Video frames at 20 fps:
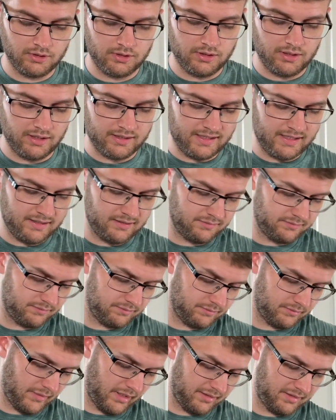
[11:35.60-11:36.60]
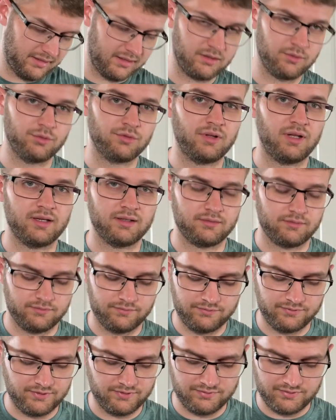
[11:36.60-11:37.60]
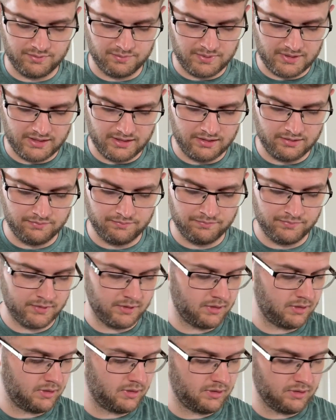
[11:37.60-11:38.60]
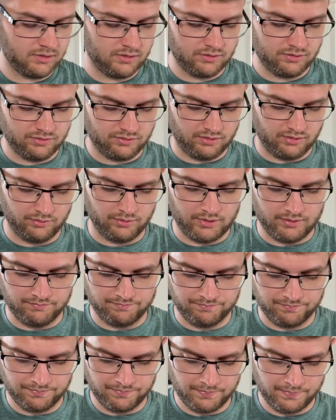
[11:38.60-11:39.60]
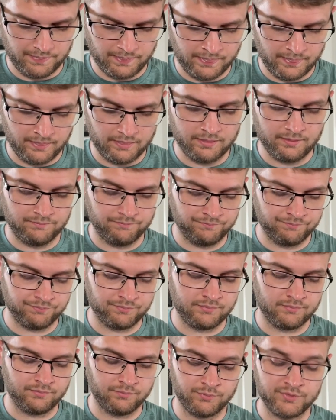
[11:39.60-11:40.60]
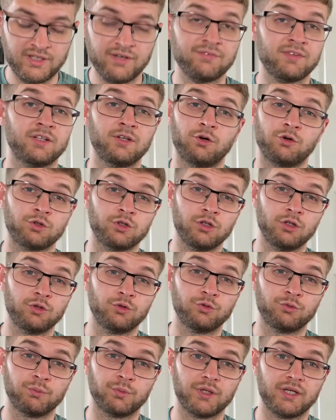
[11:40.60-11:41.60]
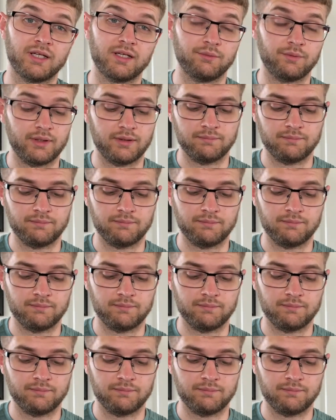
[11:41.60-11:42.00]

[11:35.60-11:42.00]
Again, I think it was like 50p, so definitely not going to lose money anyway.